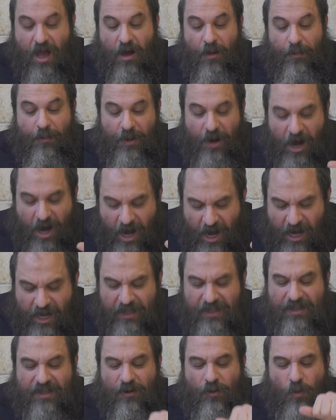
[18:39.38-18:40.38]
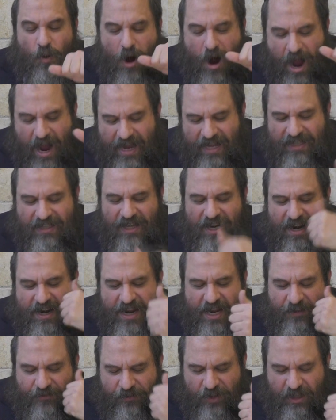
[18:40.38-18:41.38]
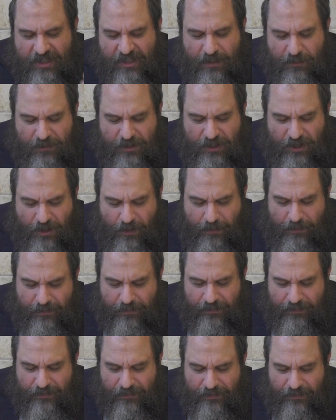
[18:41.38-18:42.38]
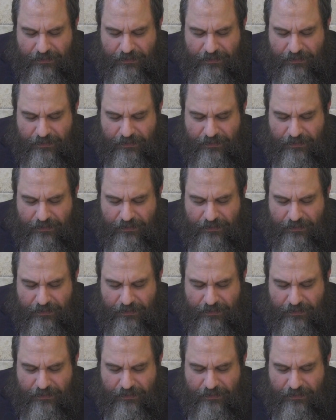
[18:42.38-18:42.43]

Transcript: But why is there a need for the tzimtzum?